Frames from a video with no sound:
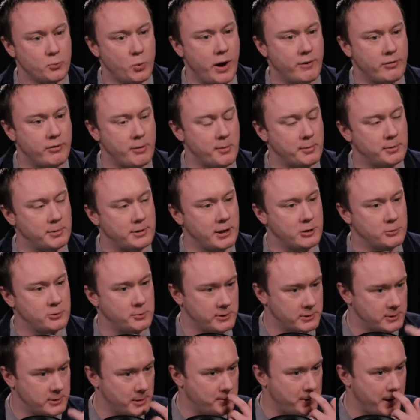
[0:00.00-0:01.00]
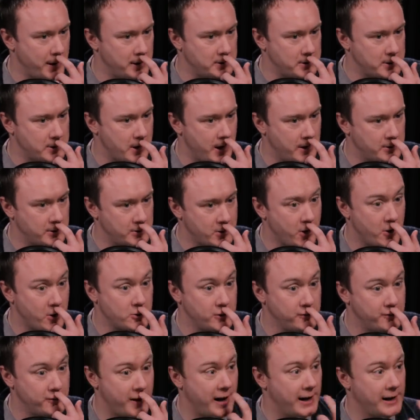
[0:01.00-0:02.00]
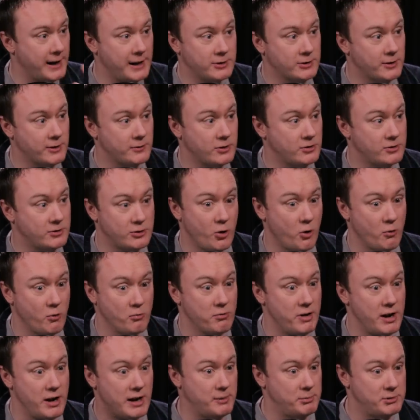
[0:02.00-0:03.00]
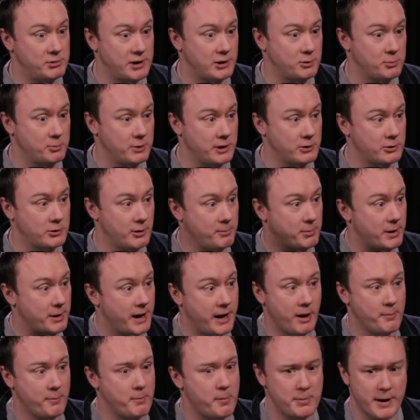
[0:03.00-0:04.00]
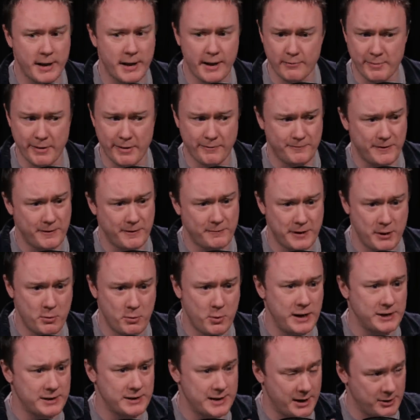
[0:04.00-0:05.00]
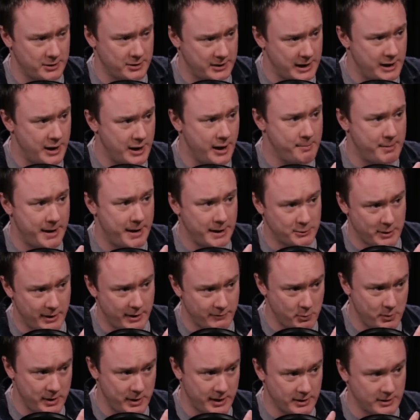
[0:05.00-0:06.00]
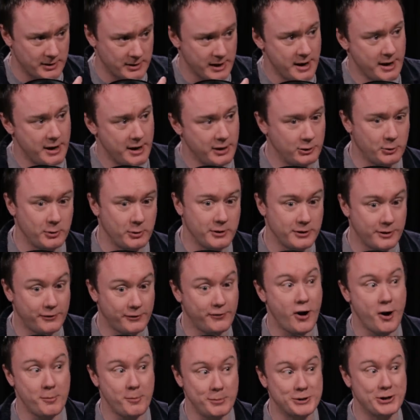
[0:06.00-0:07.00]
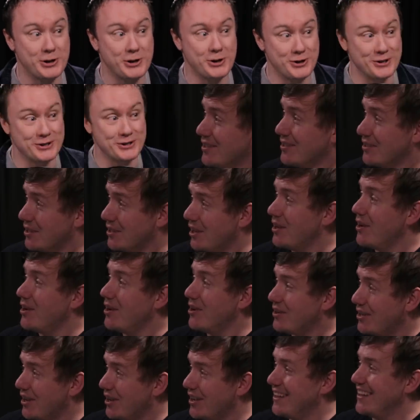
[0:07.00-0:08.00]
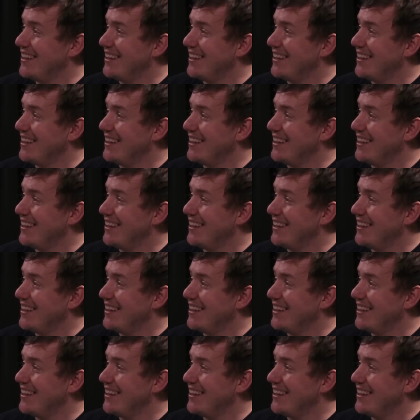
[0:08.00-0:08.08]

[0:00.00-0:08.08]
whatever I'm obsessed with. So I play uh, Stardew Valley because I've just got really obsessed with it. So I'm playing, I've been playing that for about 50 weeks now, just keep going back to it every Wow. Right. So the farm is good. Yeah, okay.